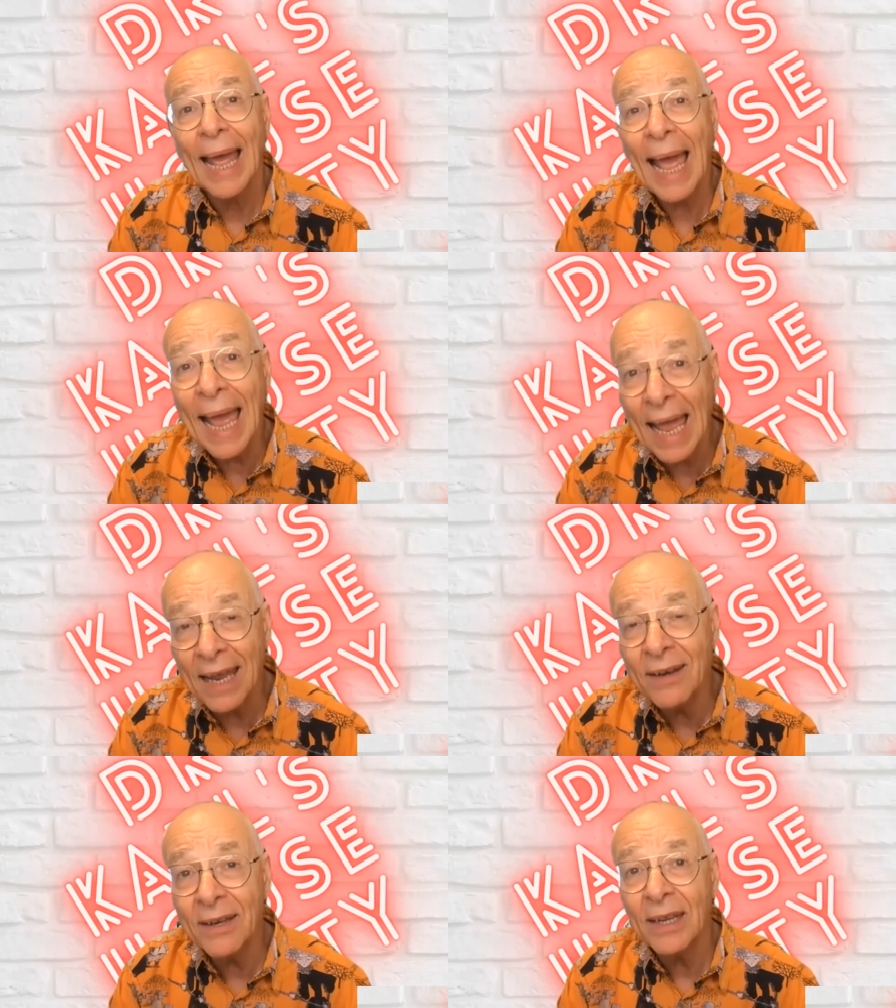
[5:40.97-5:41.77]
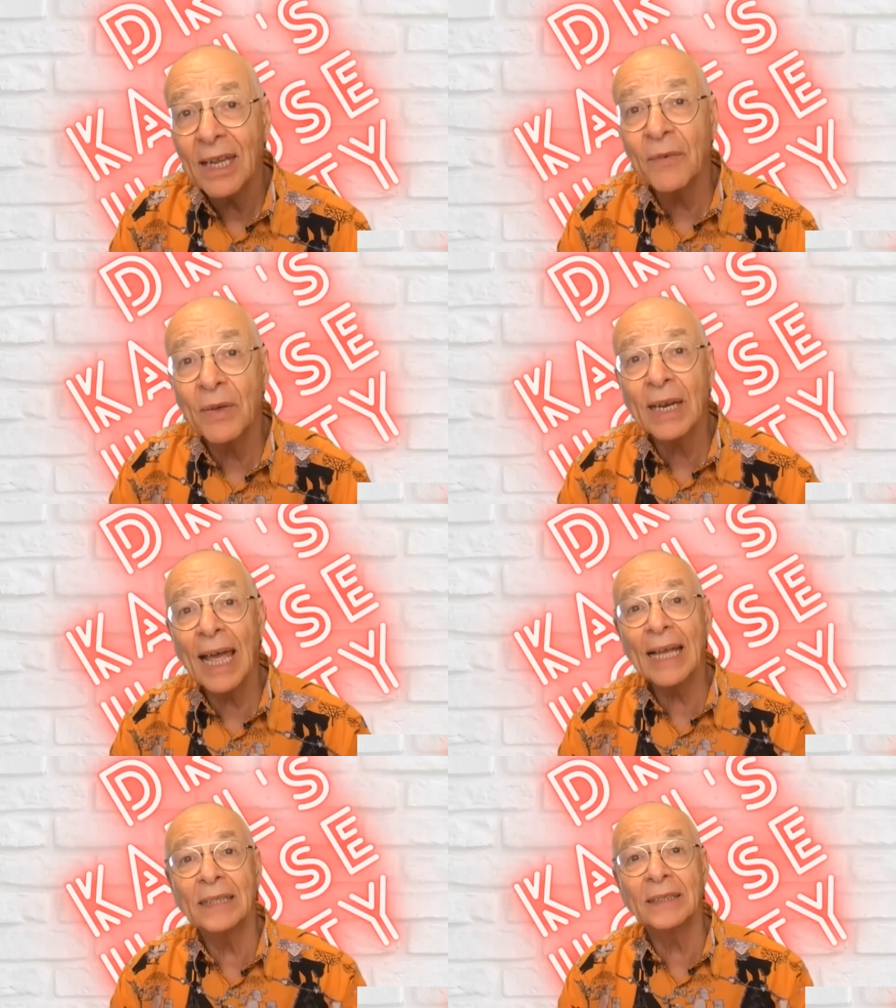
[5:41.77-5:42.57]
And if it
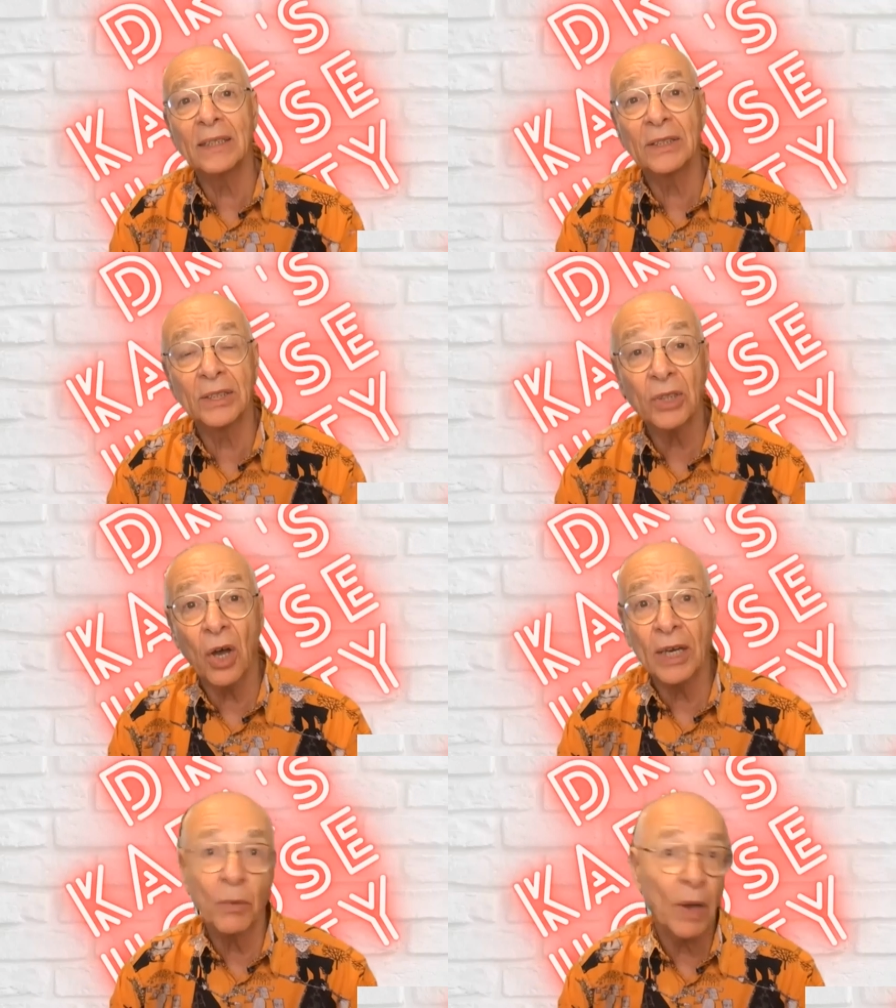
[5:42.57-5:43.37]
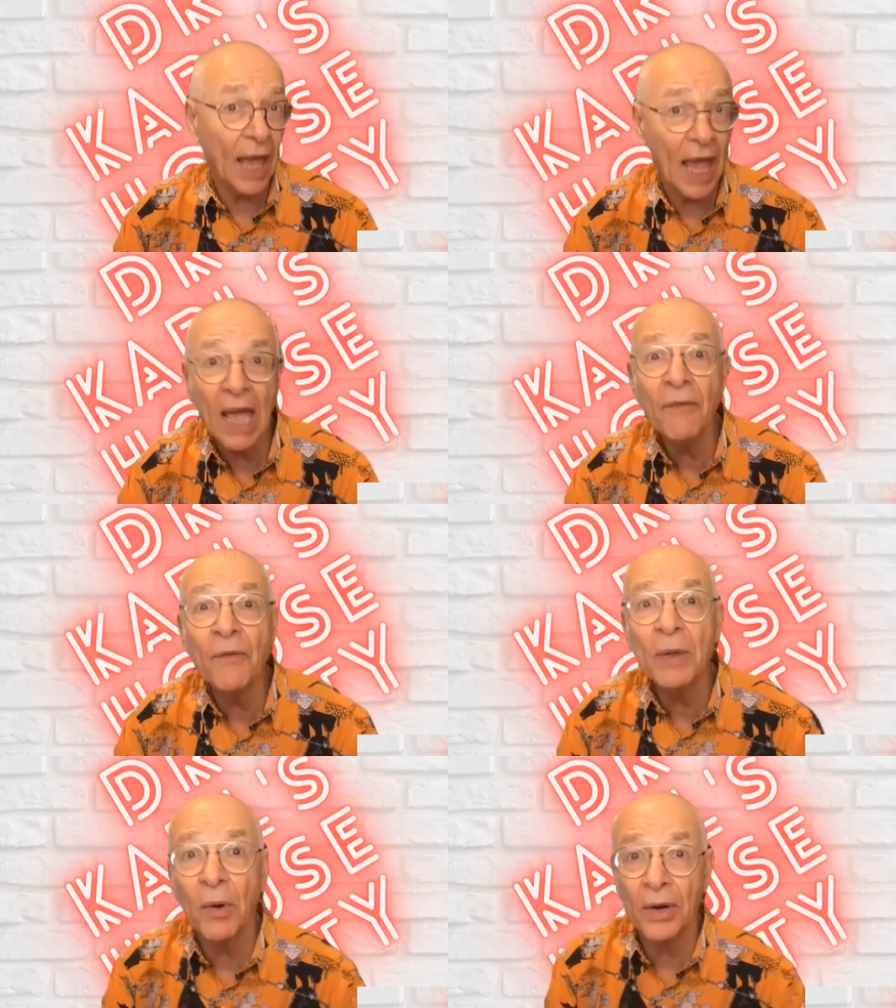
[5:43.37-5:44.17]
lands in a society where
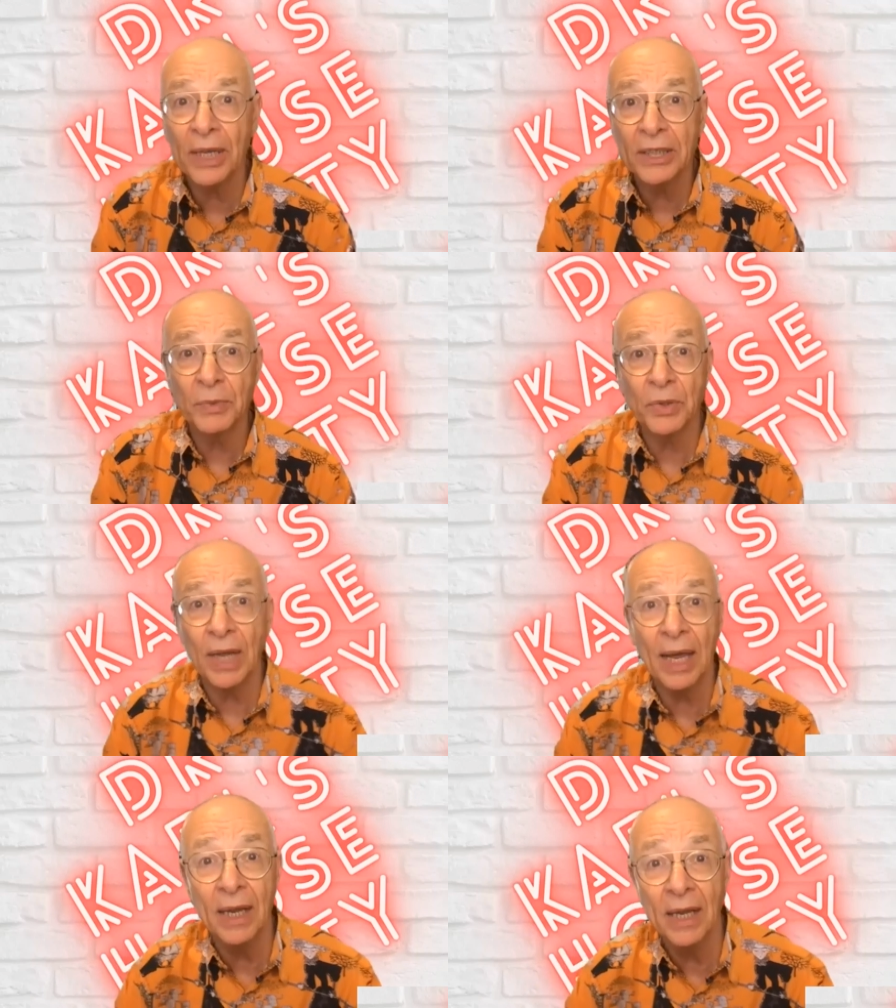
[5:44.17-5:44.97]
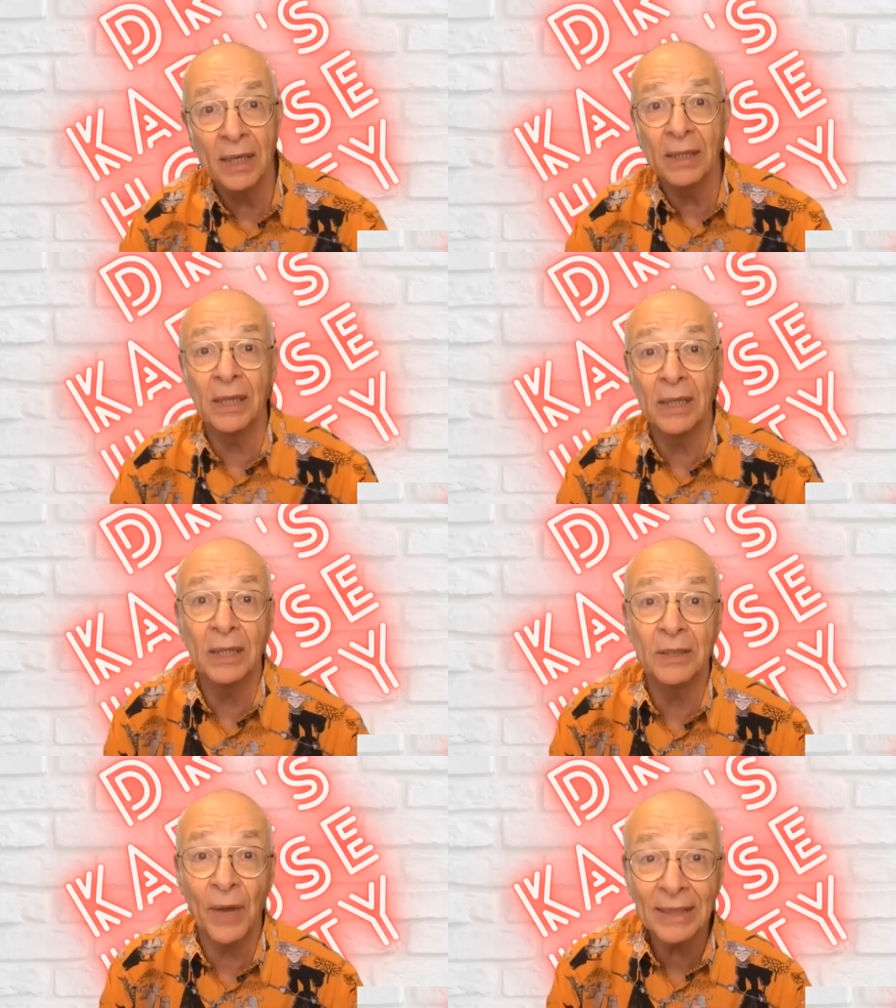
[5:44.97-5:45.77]
everybody
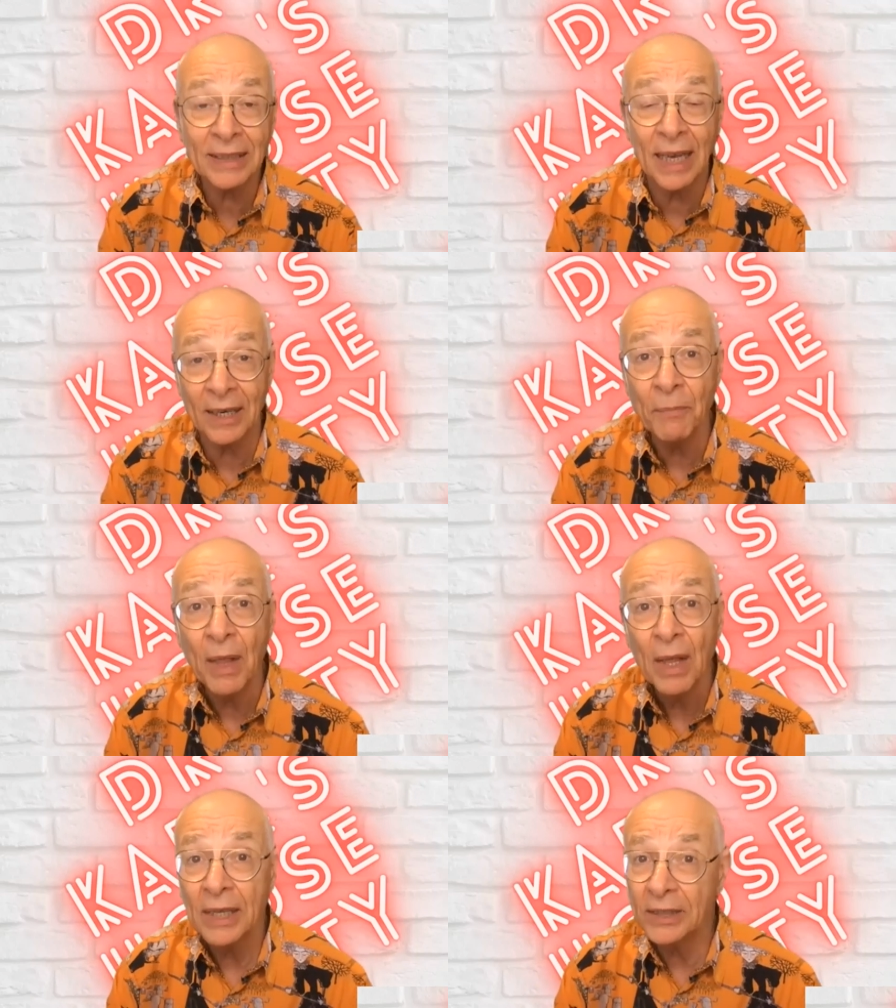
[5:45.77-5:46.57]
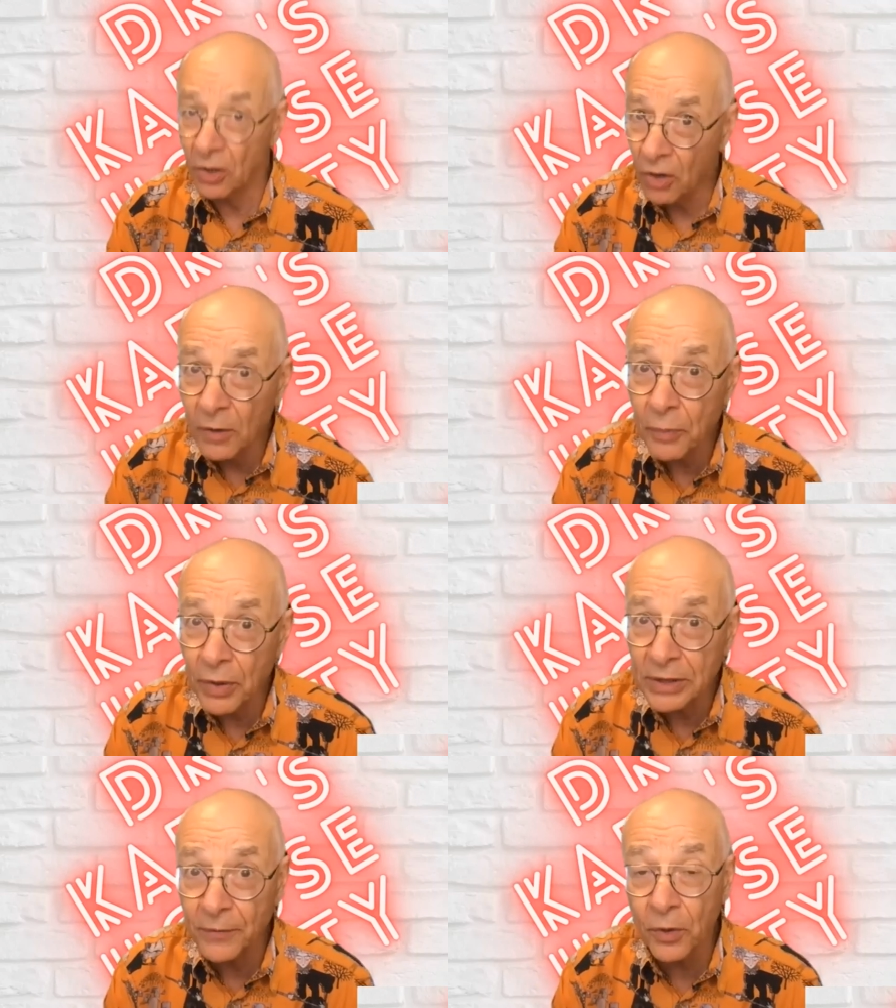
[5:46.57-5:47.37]
is vaccinated, there's a lot of
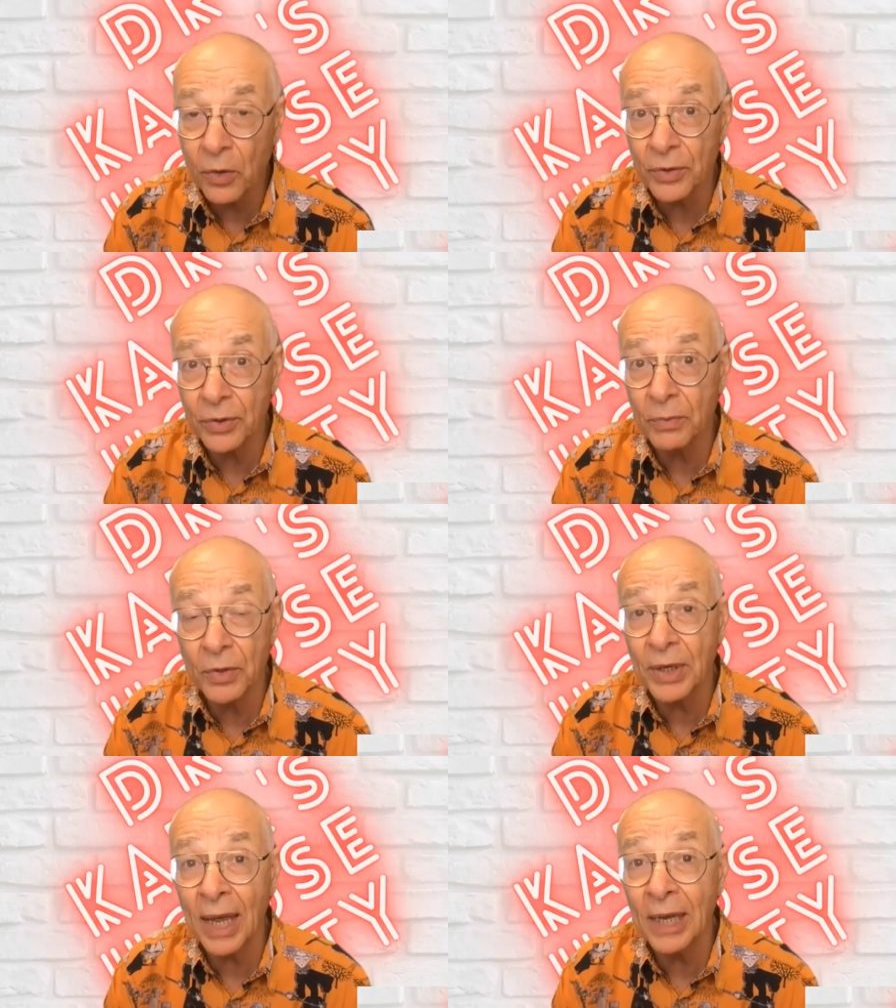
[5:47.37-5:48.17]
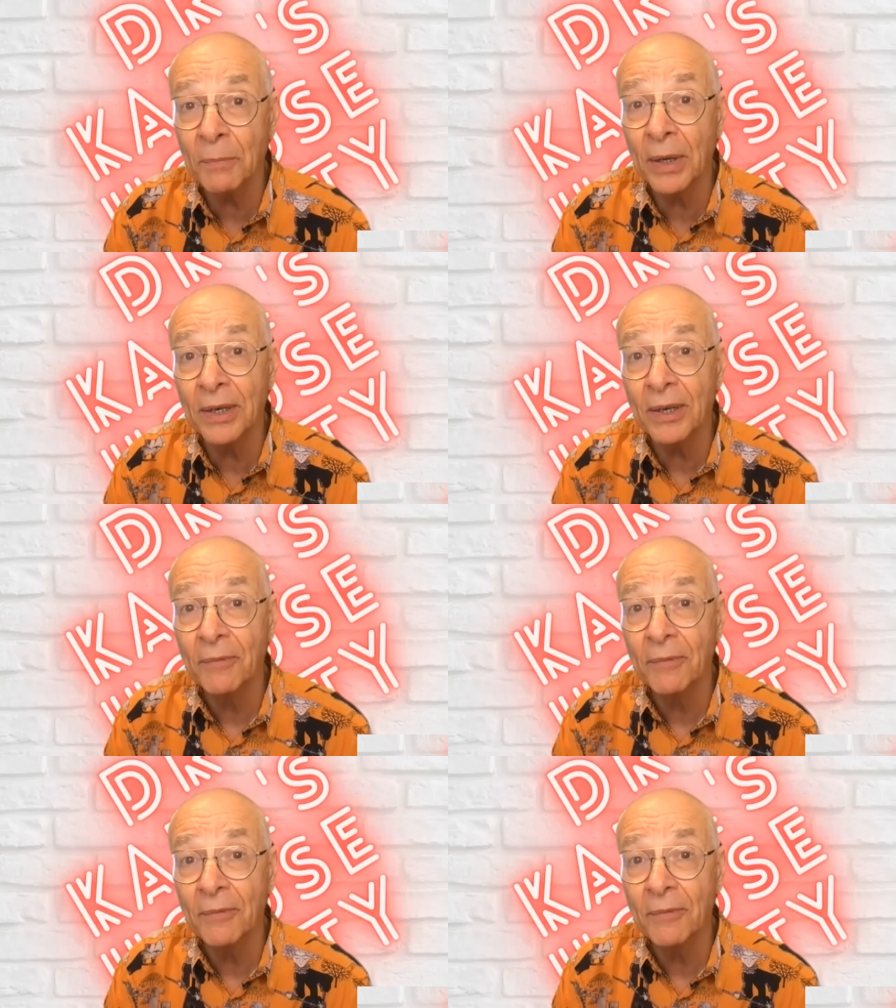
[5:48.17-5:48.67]
pressure for it to mutate. But